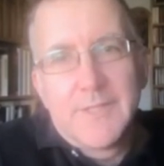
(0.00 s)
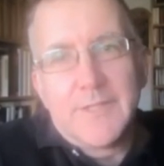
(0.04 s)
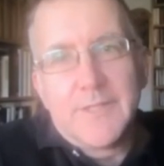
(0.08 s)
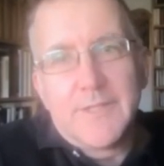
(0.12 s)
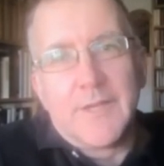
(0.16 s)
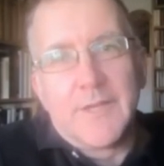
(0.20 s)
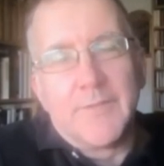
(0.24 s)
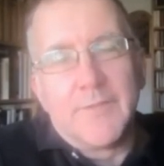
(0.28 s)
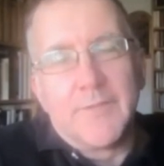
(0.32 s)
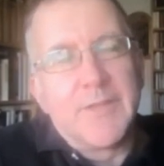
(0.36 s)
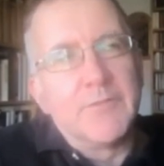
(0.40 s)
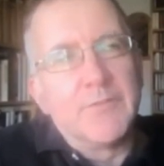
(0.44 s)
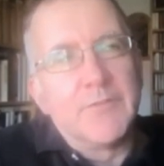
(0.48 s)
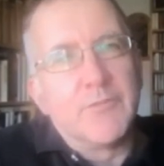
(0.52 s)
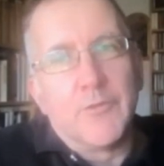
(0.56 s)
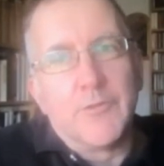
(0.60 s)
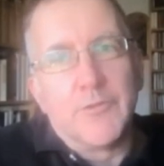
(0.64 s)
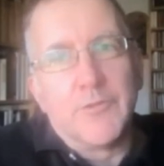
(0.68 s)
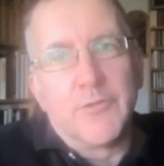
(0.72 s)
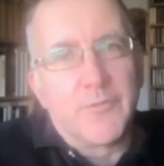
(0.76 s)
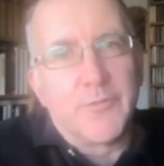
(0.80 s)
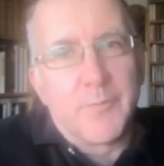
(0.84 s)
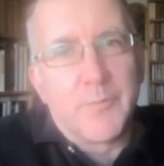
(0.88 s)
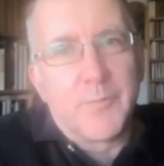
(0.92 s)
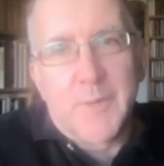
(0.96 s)
the
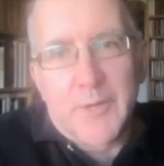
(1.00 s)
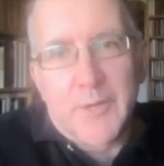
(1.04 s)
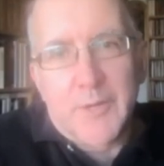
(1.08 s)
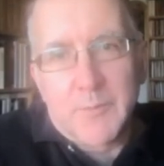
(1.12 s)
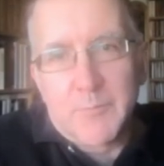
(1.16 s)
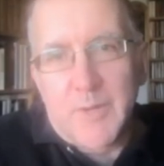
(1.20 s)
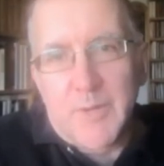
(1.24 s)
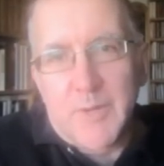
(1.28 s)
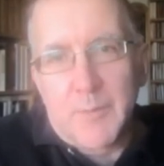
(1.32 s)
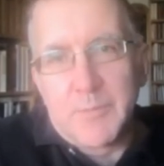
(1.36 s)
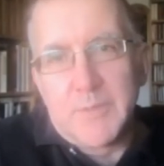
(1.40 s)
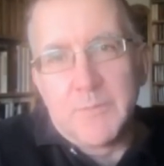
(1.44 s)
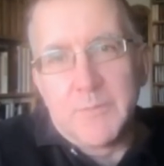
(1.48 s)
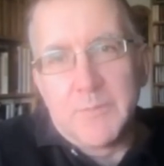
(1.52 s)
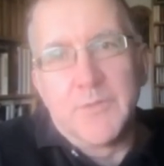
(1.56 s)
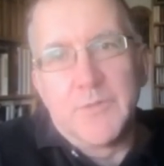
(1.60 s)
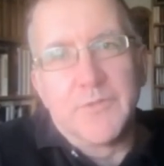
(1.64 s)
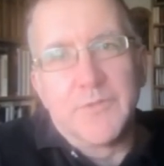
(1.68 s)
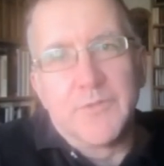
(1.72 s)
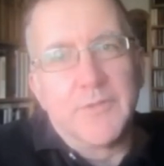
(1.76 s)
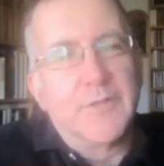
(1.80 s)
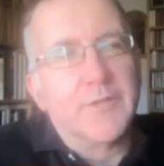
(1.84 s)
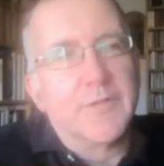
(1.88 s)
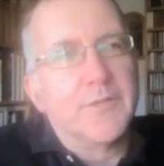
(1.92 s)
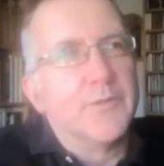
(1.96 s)
influence of American popular
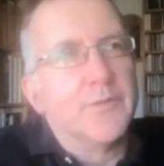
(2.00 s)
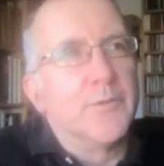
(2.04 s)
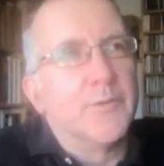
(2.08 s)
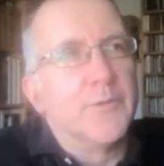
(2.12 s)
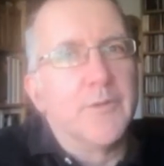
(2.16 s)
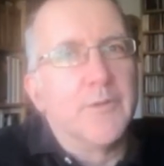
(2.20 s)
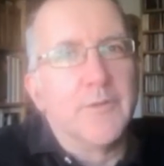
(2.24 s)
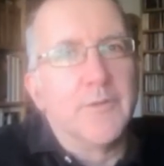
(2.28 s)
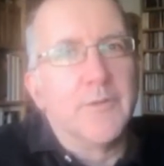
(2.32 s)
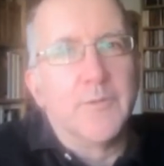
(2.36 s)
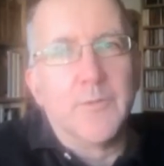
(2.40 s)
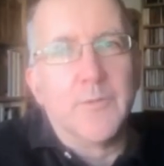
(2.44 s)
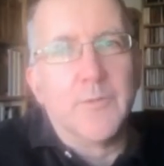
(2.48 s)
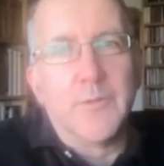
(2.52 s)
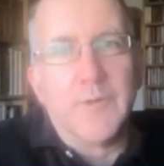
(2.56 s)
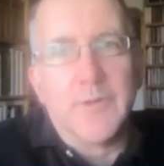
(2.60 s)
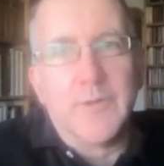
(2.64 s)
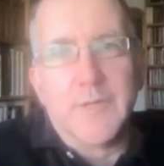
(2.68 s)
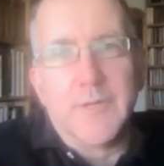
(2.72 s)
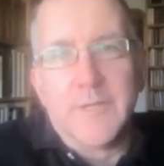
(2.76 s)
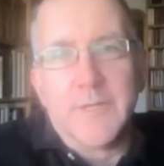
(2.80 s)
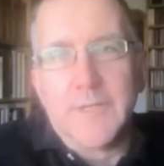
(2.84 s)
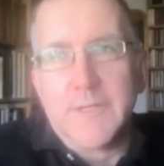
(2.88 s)
music or